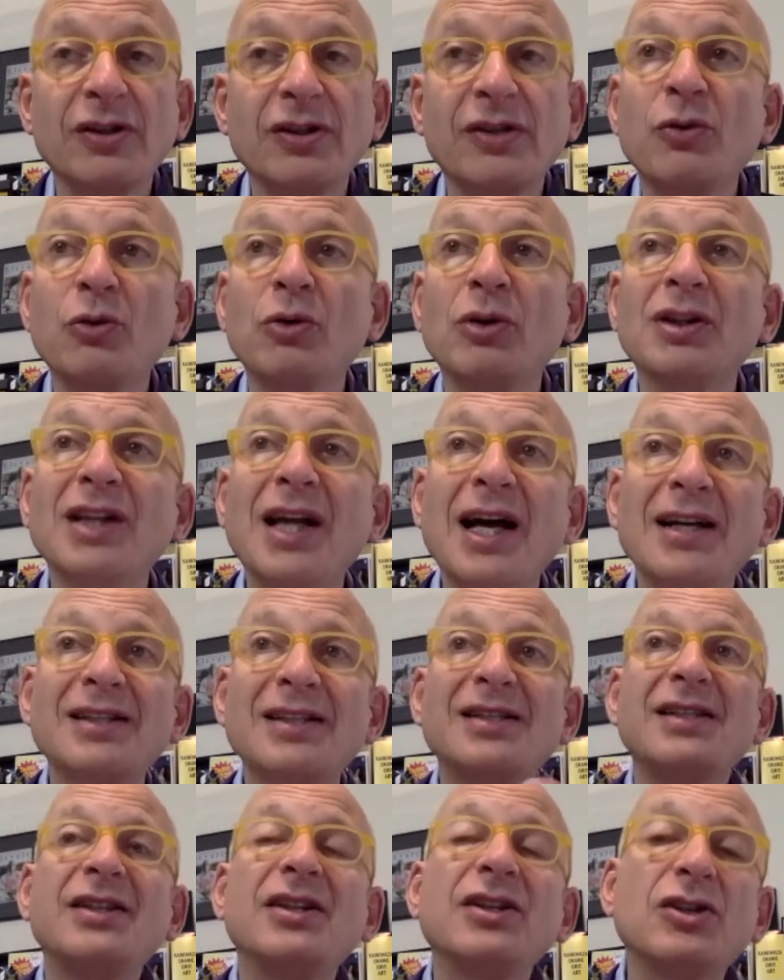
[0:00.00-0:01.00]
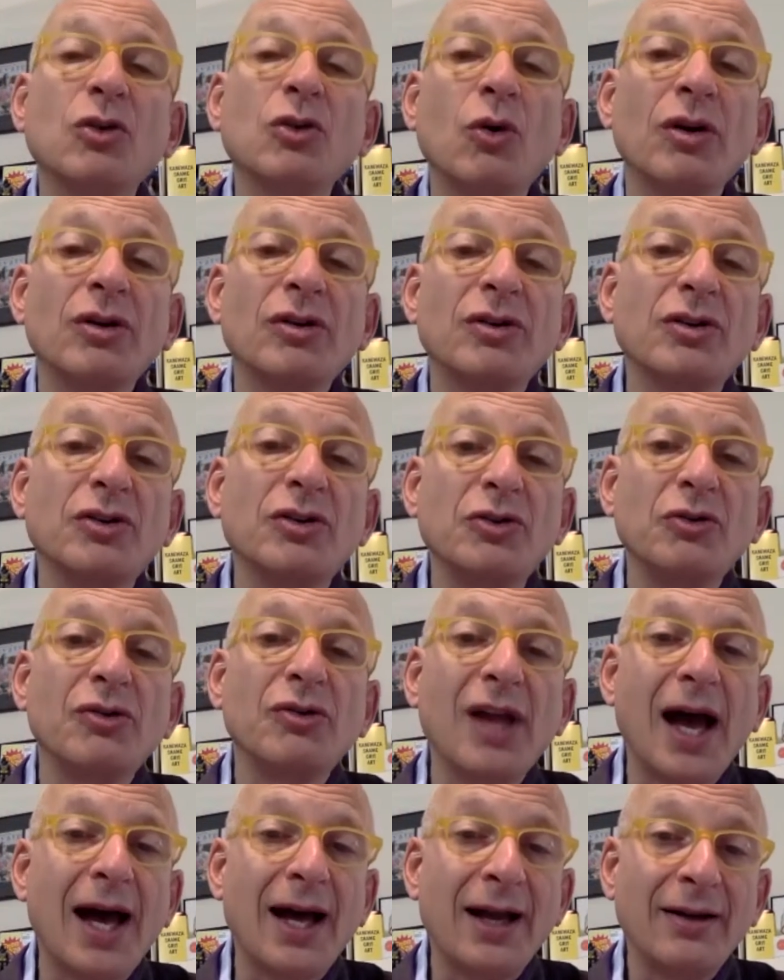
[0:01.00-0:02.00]
If you will let us in the door to do
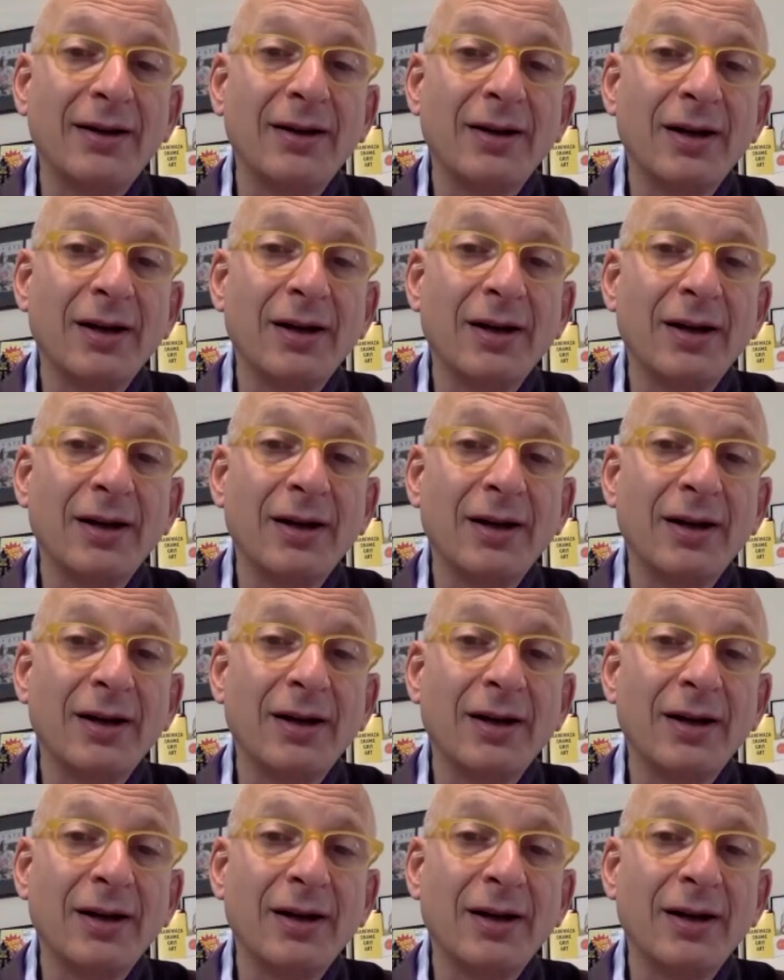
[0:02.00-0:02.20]
that,